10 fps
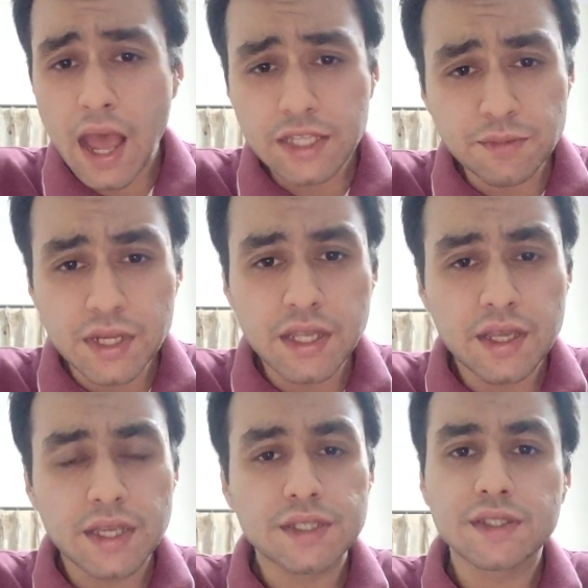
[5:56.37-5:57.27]
as many
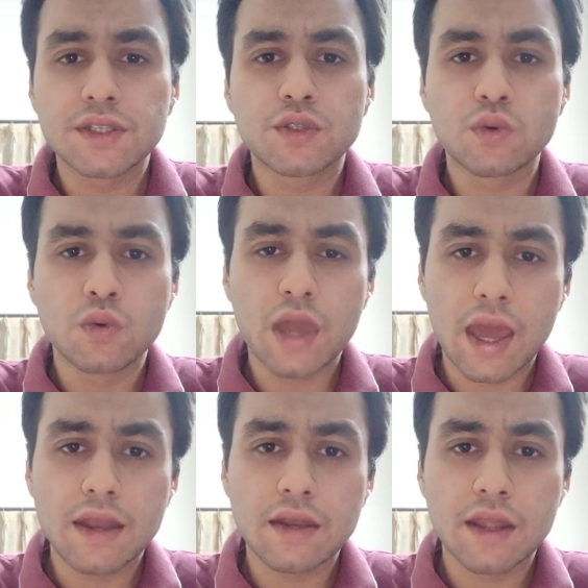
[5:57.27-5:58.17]
cases as you
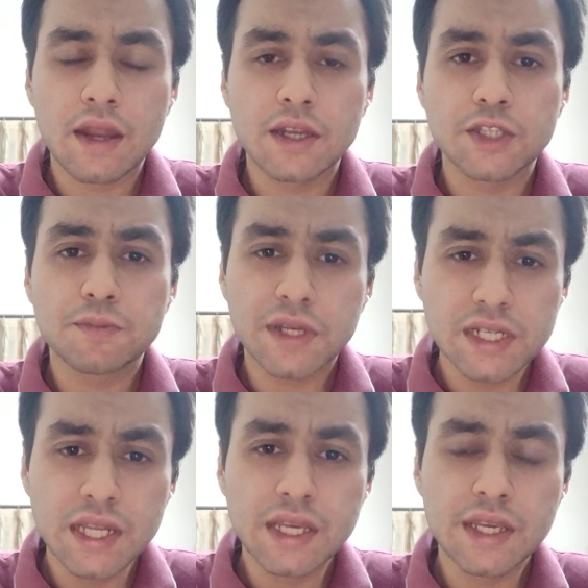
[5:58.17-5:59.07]
can, and
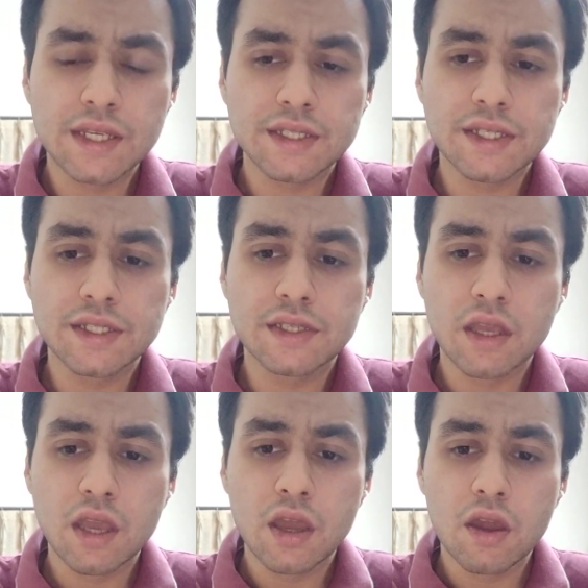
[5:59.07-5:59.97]
especially
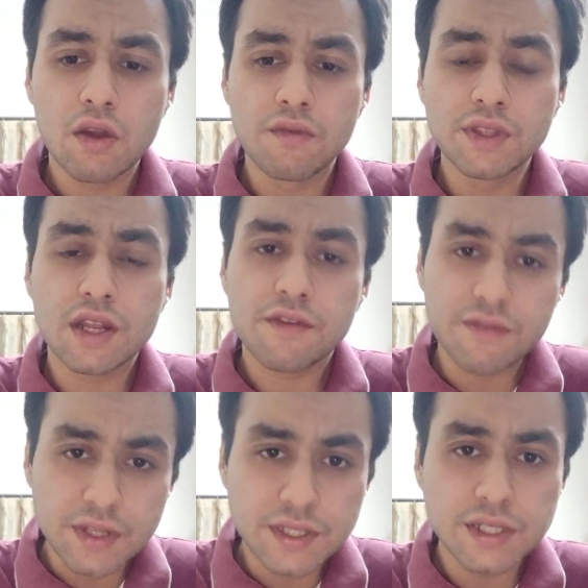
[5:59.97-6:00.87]
cases with
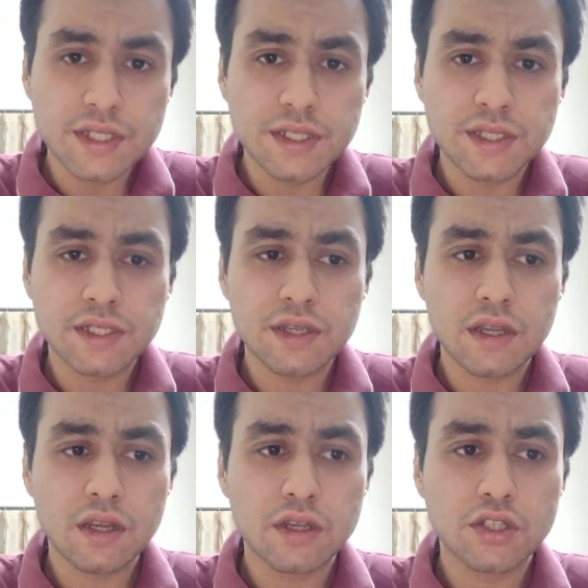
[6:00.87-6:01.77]
references
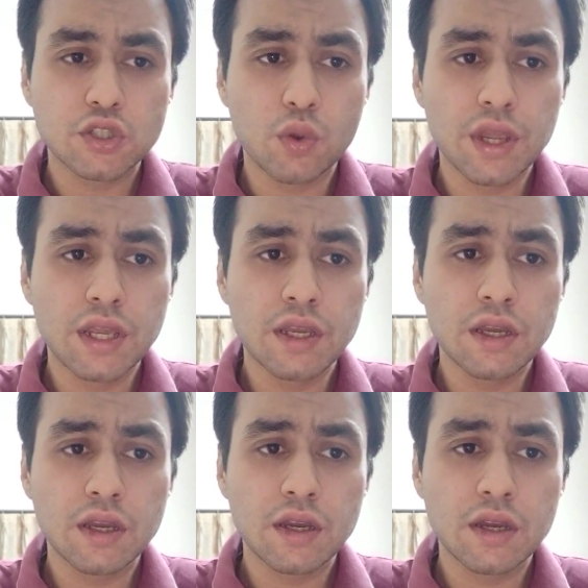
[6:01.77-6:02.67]
showing